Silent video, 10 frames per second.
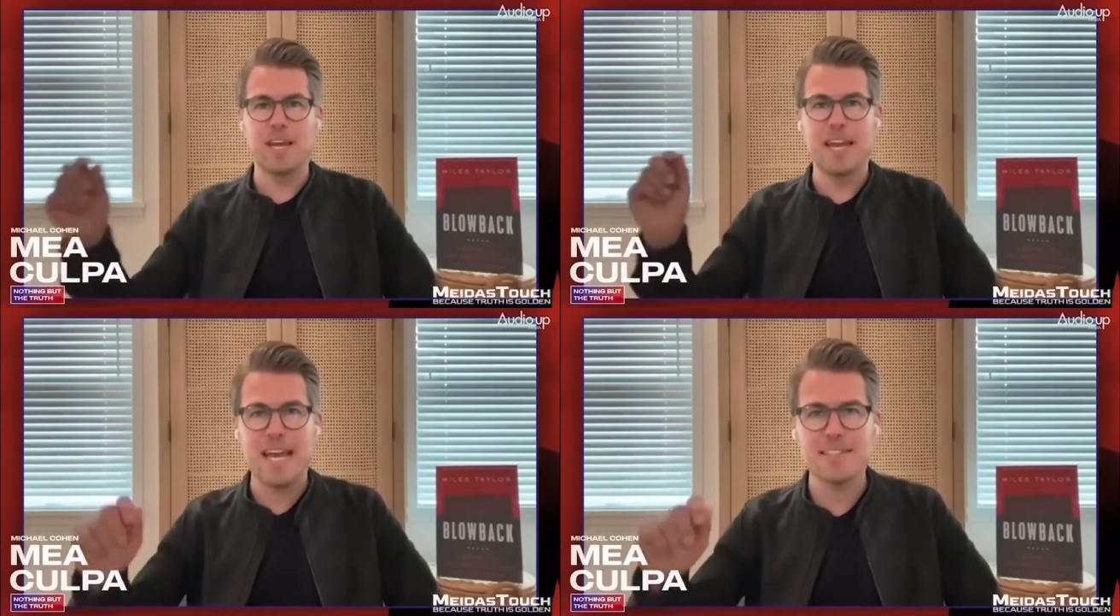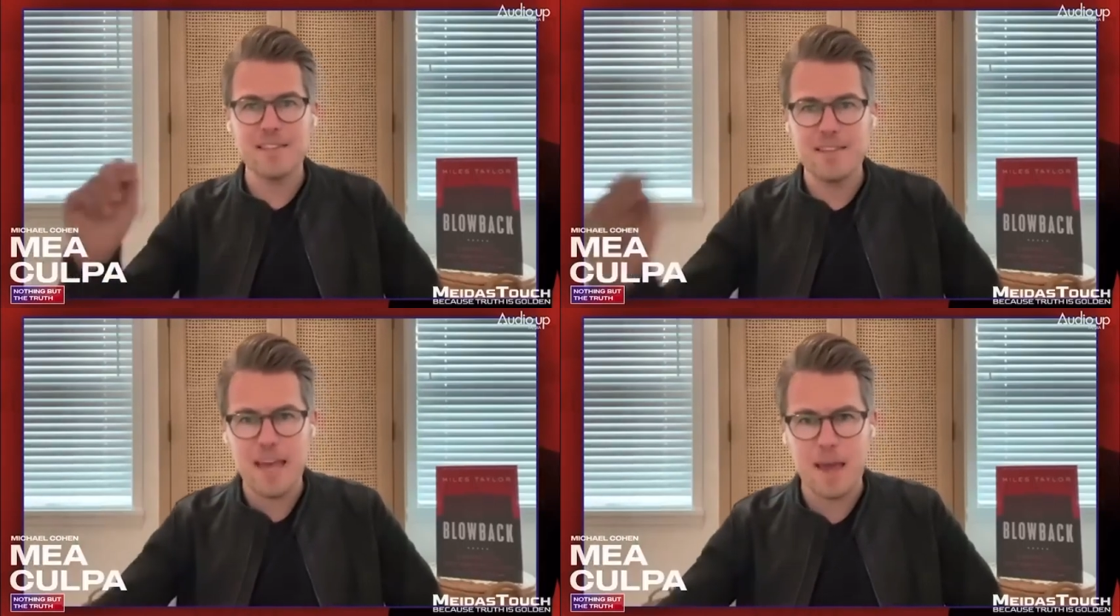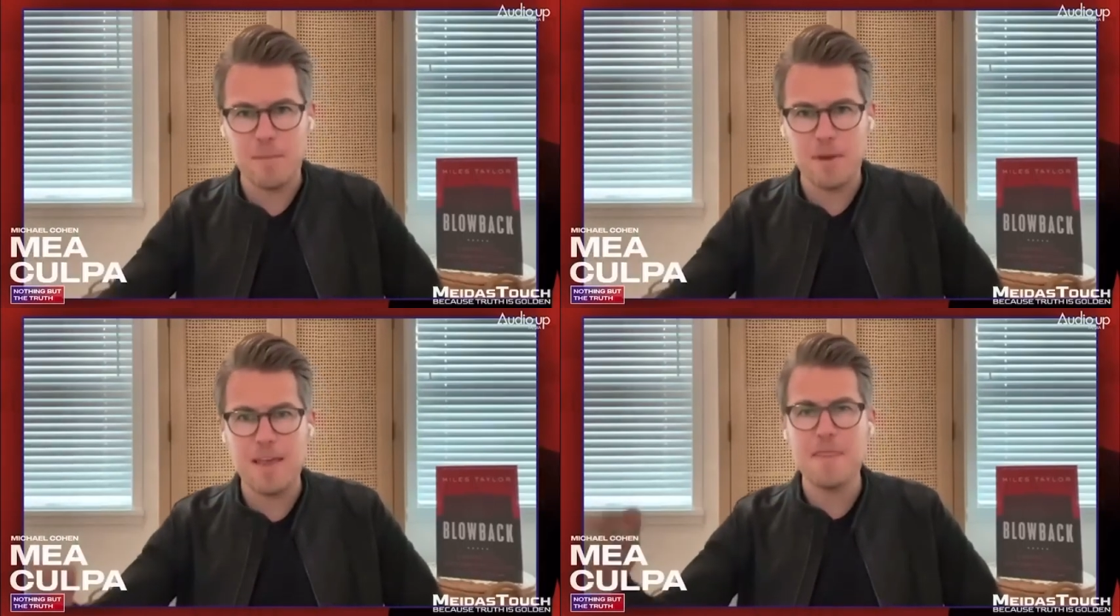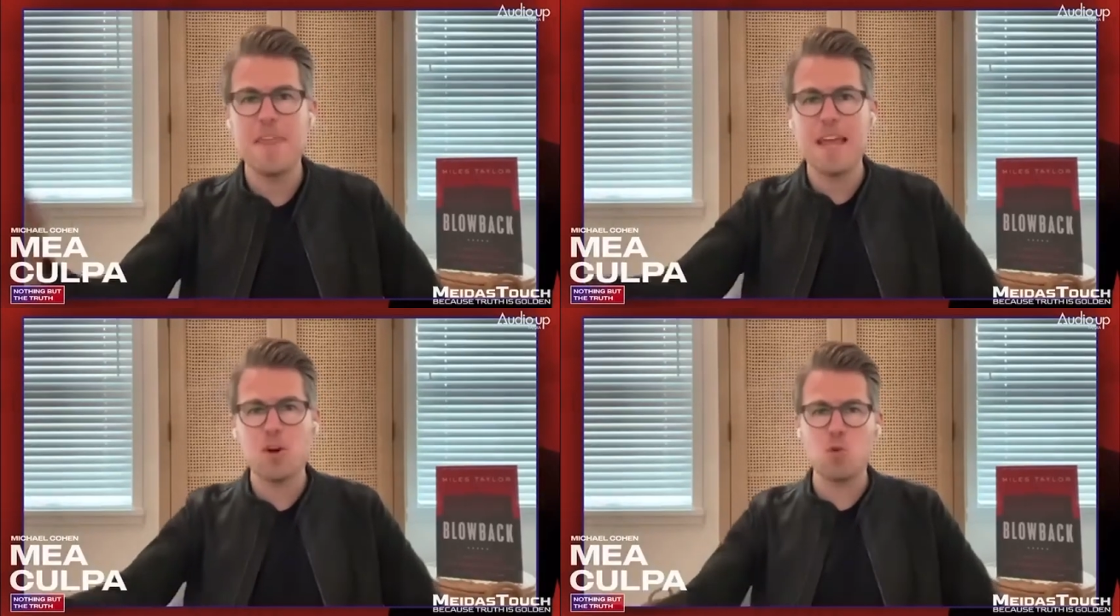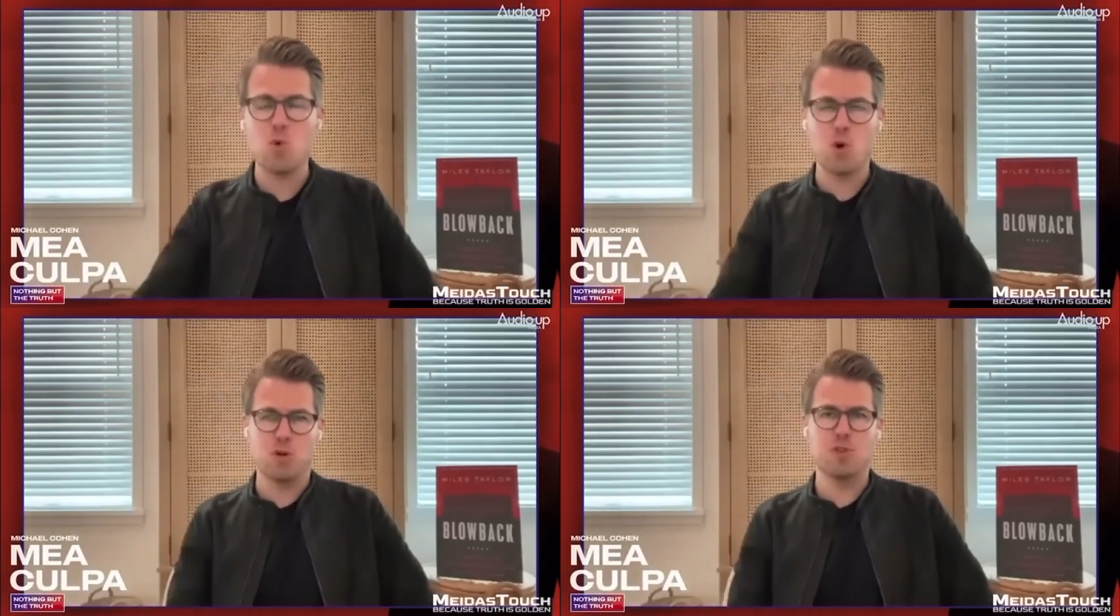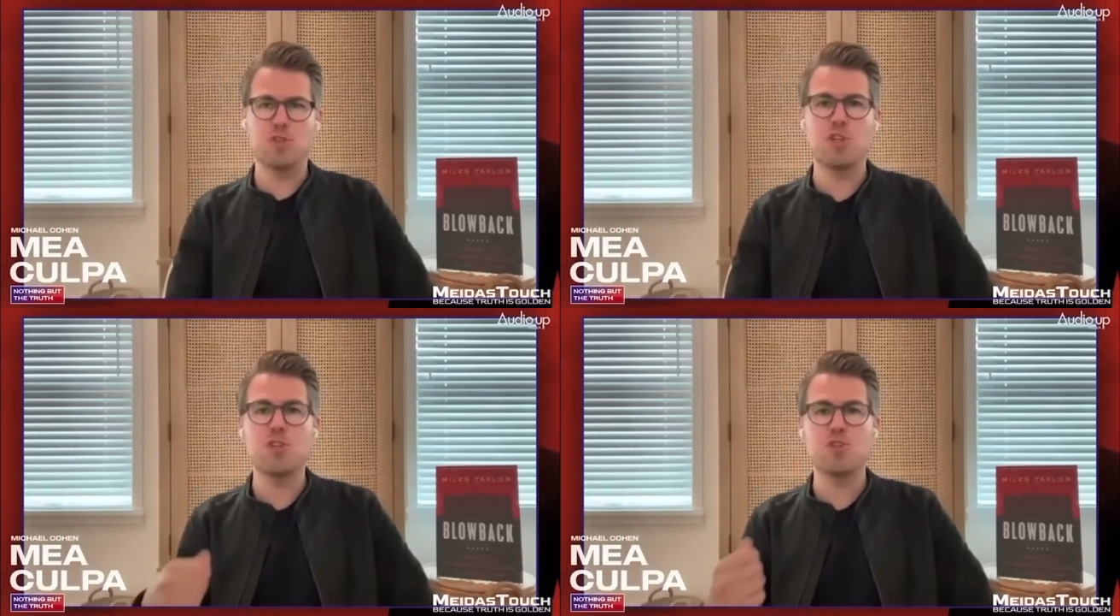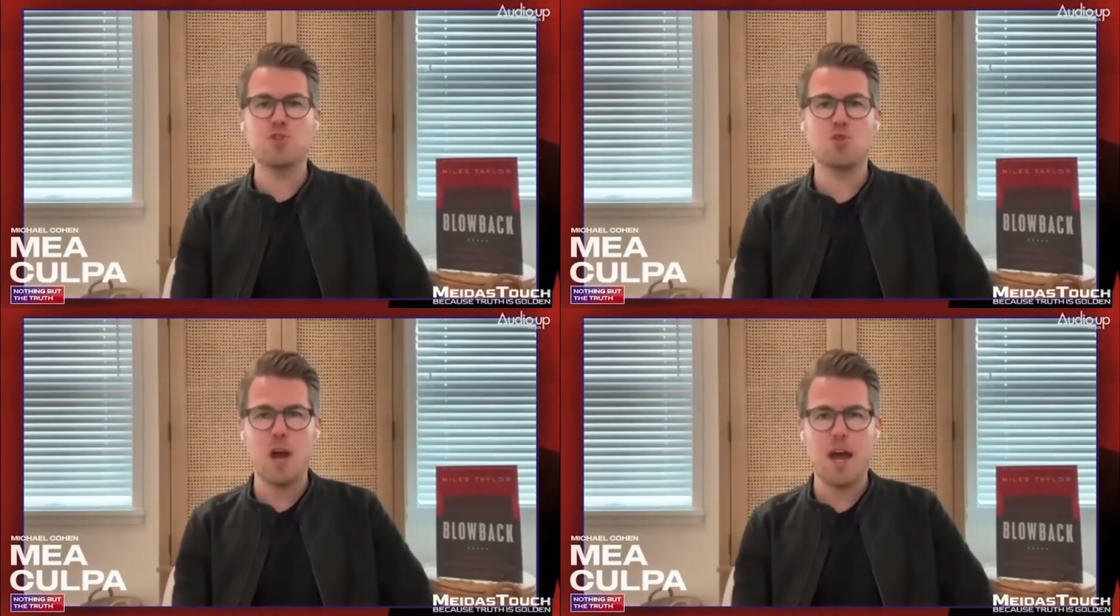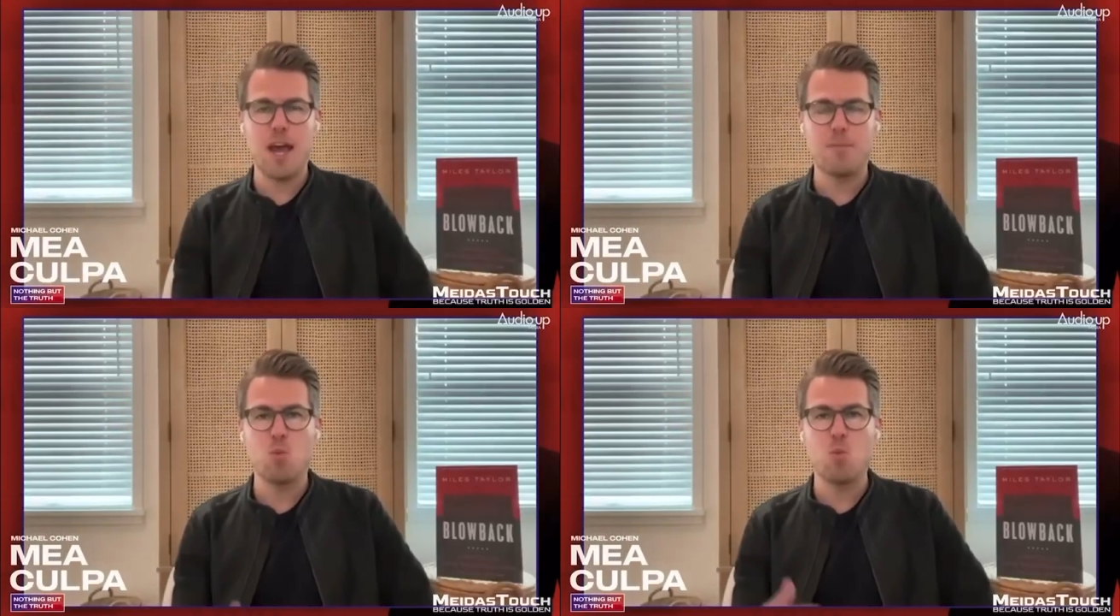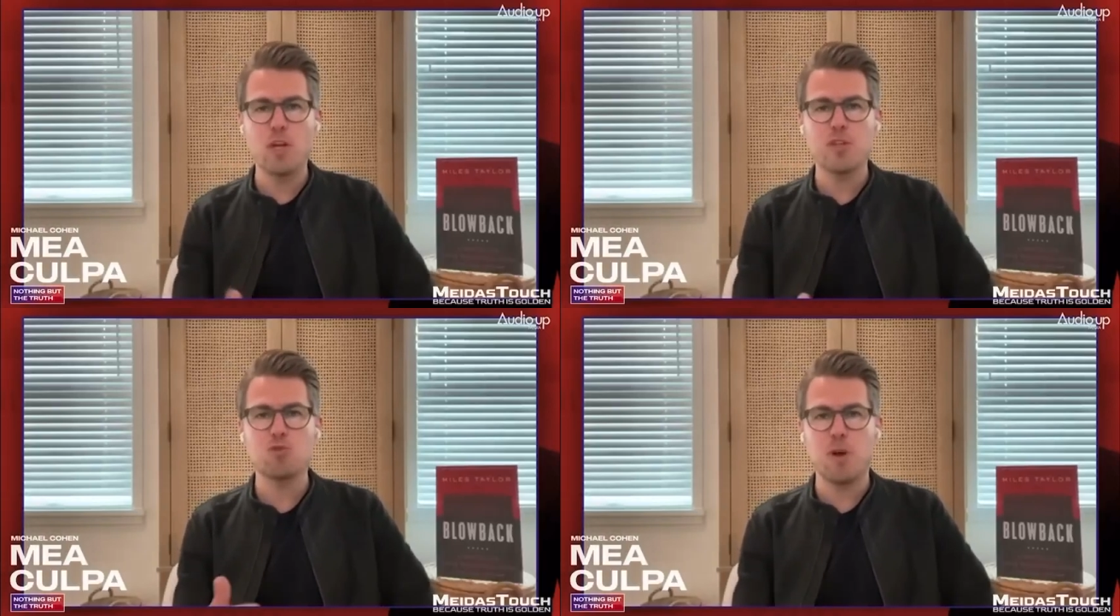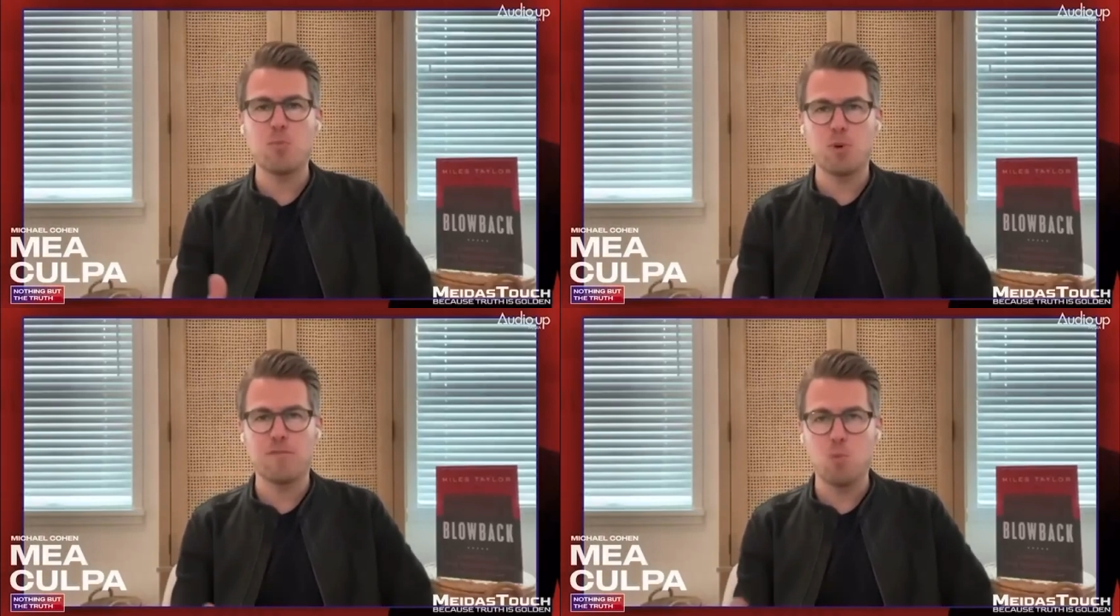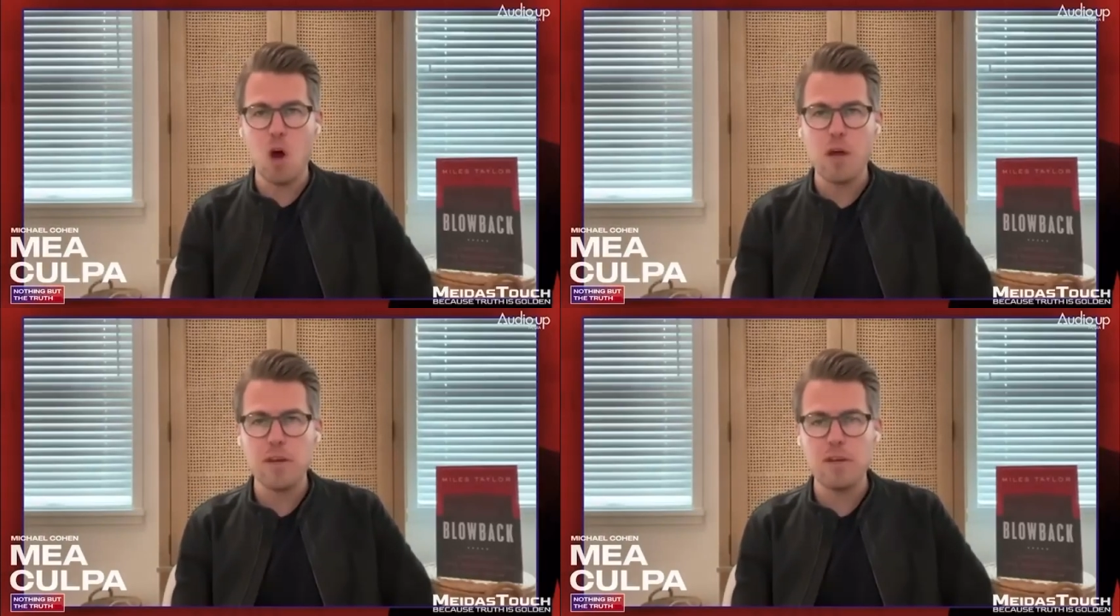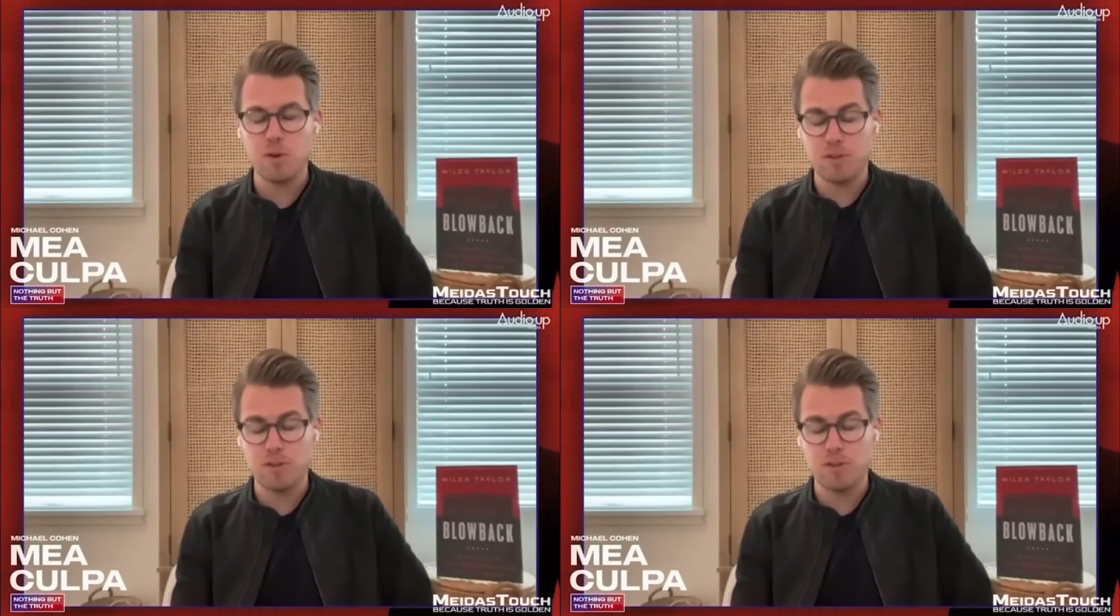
and ask them and their words to describe what Trump would have won,